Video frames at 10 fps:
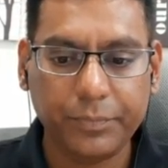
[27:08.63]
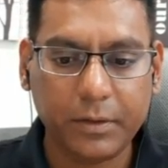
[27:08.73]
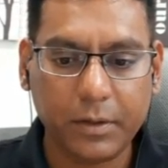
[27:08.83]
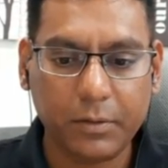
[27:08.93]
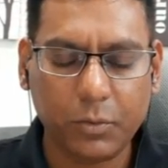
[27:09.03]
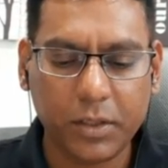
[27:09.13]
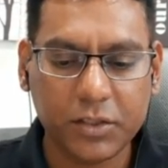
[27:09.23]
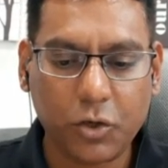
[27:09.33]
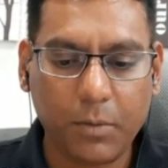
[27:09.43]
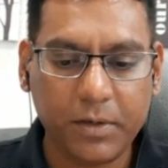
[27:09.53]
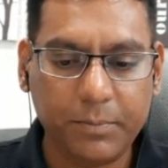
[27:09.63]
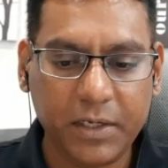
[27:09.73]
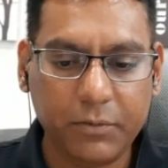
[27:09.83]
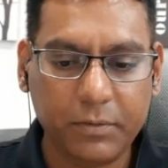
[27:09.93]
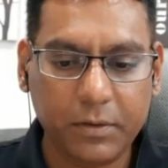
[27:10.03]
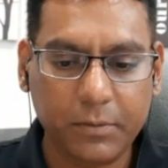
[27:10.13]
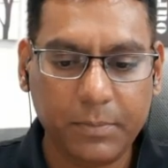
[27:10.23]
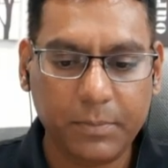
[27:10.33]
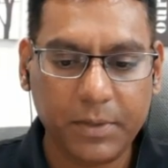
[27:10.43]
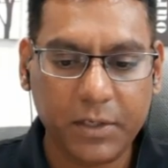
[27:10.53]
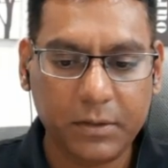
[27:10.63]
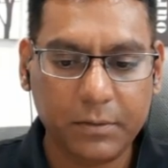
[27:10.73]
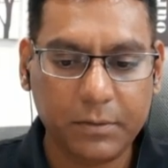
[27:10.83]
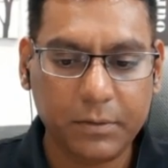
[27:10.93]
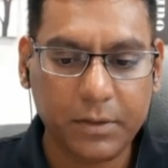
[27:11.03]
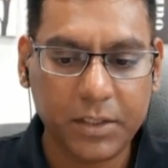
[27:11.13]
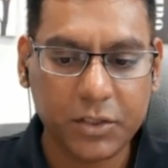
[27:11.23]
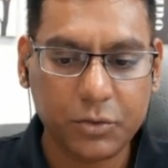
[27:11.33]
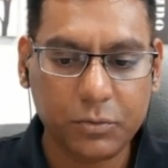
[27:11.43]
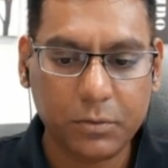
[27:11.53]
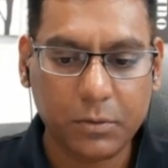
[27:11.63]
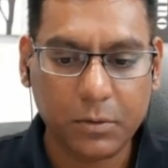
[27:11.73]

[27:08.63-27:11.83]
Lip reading: what is common between these two?